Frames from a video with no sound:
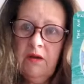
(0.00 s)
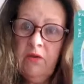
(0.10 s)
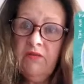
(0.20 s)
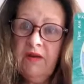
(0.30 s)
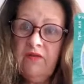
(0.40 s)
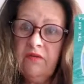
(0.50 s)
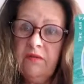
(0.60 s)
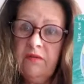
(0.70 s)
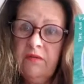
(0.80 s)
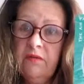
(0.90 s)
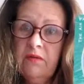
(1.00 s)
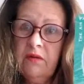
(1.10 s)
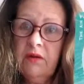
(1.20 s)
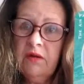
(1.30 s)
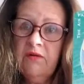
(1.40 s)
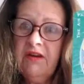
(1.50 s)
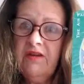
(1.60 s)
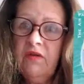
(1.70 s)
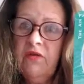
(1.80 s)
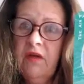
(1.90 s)
new adventures, great
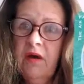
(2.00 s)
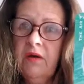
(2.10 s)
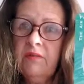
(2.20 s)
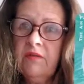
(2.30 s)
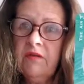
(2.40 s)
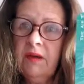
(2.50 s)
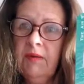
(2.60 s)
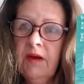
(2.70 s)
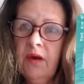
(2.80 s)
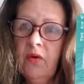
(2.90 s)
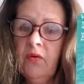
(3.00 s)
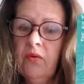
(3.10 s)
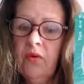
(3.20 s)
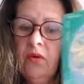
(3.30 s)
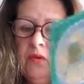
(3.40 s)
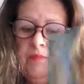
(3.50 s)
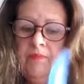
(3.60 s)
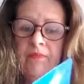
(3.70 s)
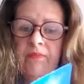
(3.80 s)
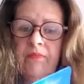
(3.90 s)
new times coming along.
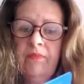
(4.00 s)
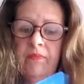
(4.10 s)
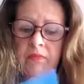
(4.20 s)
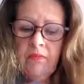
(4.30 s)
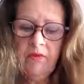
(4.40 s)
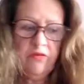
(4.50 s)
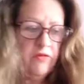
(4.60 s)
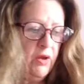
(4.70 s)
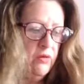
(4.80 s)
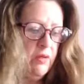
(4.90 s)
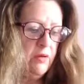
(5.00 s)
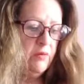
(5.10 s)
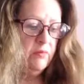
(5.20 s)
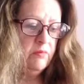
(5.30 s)
So the